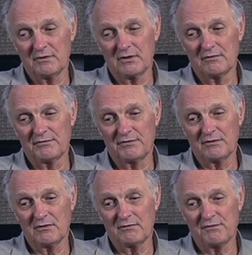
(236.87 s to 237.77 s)
of
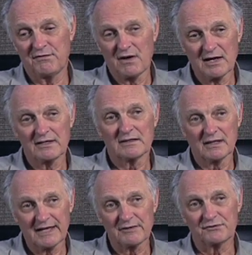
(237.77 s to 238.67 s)
fond
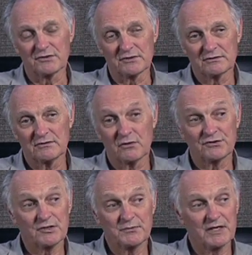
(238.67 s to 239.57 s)
laughter, or
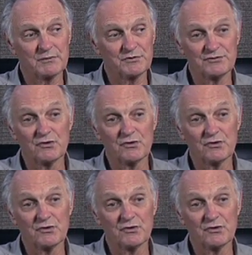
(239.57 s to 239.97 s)
sometimes